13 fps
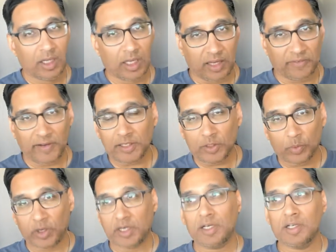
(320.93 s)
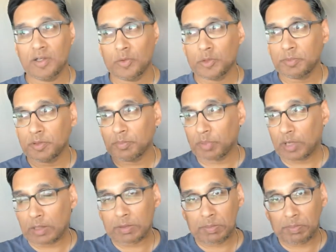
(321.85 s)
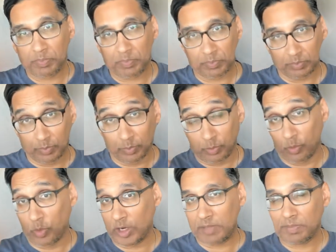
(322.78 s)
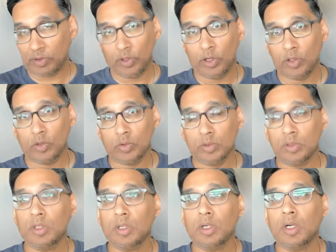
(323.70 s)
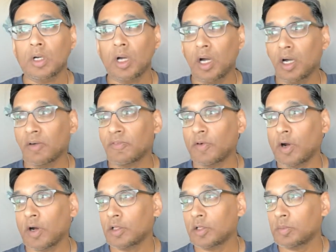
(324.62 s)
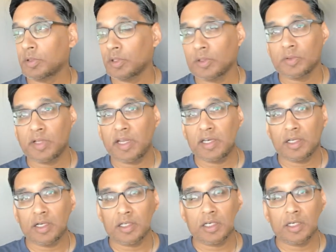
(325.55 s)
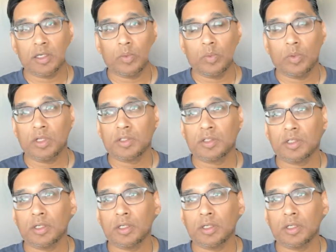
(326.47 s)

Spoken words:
If I had to rate it, it would be probably way below, farther below than what